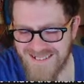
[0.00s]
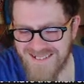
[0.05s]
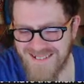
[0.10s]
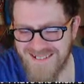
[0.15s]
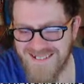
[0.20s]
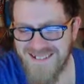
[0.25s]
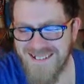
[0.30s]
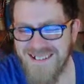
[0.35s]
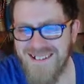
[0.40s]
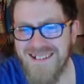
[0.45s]

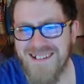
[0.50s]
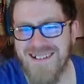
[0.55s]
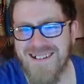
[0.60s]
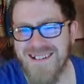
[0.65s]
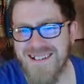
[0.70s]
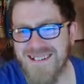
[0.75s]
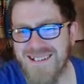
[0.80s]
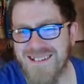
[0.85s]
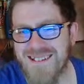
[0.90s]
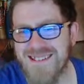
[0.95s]

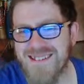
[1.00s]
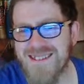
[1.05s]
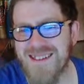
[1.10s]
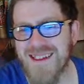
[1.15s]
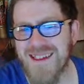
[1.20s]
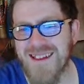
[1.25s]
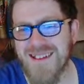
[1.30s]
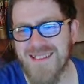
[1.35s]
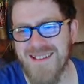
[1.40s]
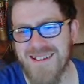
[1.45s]
Let's
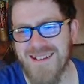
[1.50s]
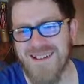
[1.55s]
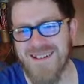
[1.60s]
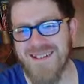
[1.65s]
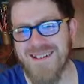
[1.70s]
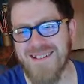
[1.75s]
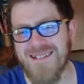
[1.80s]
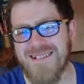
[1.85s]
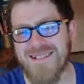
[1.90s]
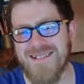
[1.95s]
take a
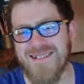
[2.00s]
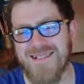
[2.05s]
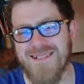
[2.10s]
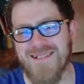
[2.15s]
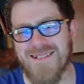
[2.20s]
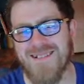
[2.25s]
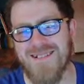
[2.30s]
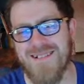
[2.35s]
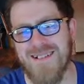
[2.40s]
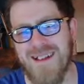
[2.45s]
look
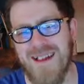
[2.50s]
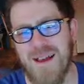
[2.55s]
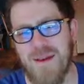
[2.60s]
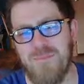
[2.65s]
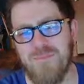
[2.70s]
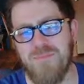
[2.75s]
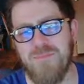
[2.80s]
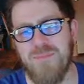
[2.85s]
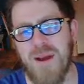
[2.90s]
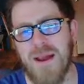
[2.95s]
at
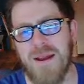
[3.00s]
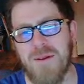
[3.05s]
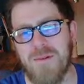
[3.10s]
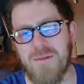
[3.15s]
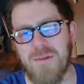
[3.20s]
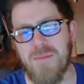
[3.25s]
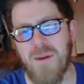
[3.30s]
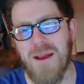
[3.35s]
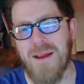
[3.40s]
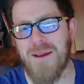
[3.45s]

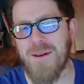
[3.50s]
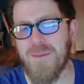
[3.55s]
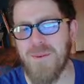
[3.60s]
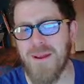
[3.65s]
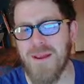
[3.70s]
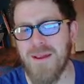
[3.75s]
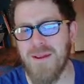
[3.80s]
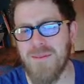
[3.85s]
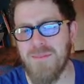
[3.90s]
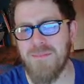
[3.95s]
binary
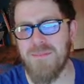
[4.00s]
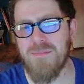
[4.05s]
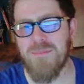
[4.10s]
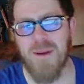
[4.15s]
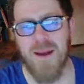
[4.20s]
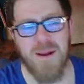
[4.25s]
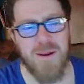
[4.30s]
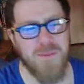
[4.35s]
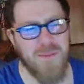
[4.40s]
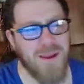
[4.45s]

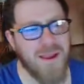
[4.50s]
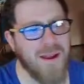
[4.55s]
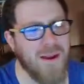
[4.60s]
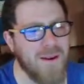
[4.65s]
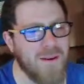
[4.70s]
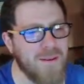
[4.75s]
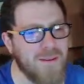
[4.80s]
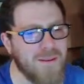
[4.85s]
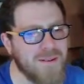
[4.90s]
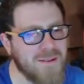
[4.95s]
code.